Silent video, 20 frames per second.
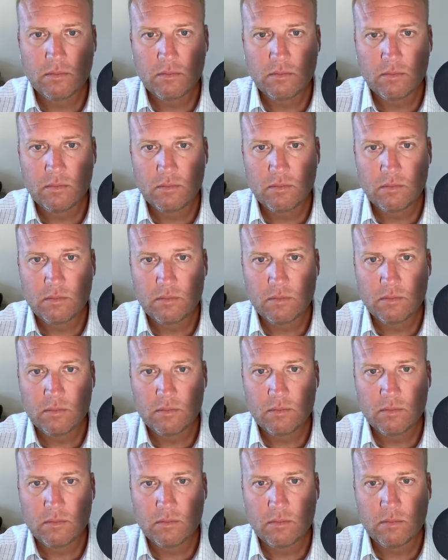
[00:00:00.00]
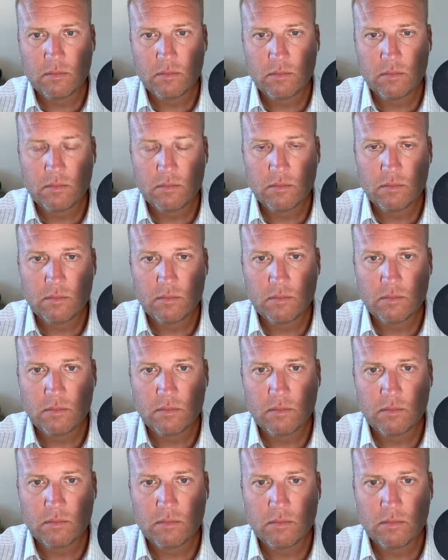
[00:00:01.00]

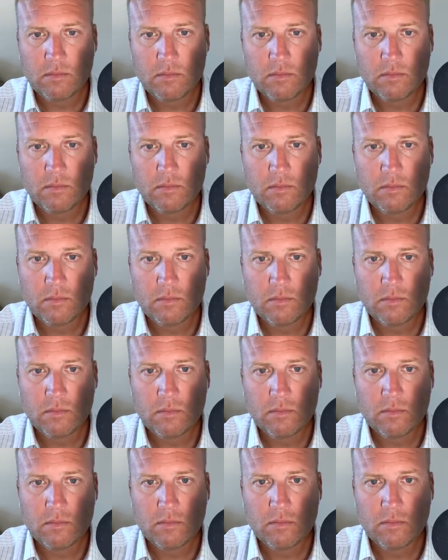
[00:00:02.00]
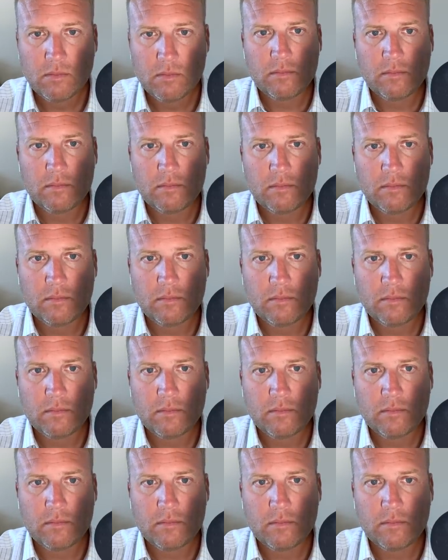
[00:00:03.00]

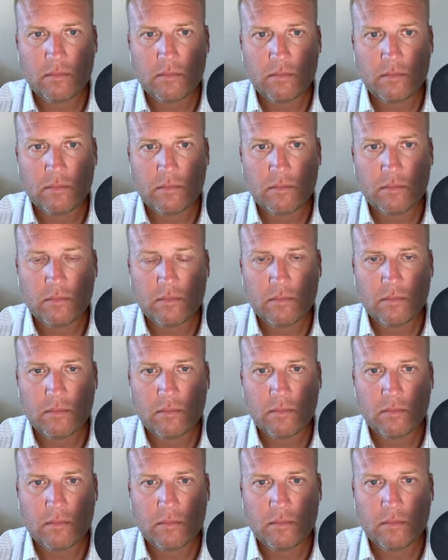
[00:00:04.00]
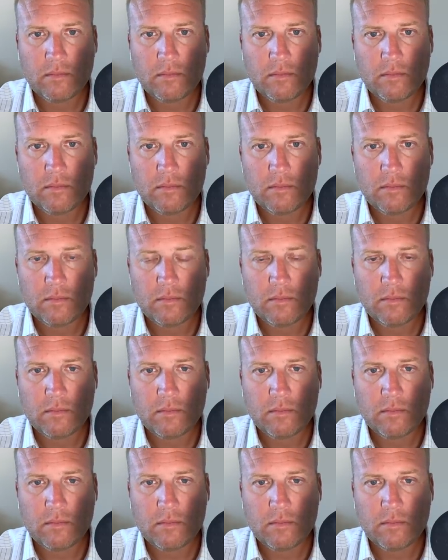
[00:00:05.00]
The person shown says nothing.